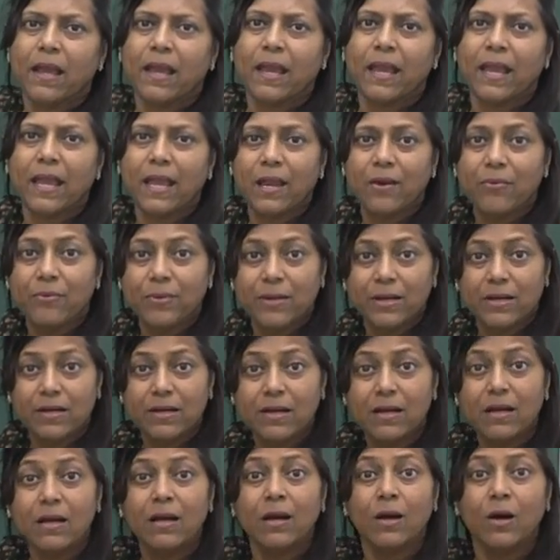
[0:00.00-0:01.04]

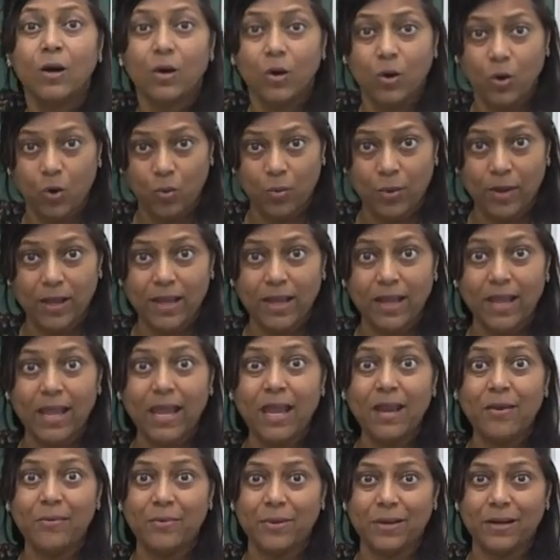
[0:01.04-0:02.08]
area over
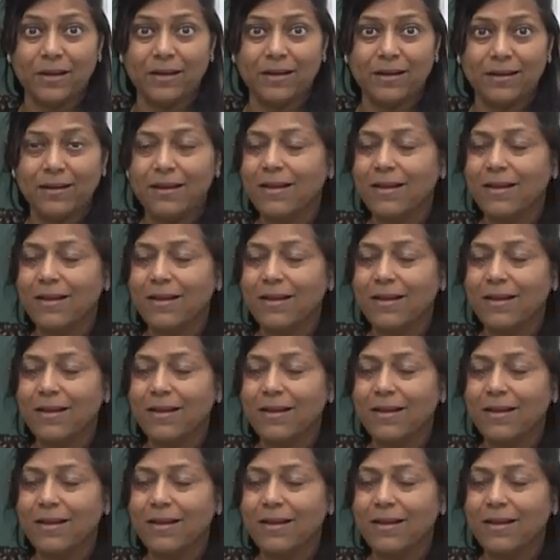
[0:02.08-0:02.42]
area.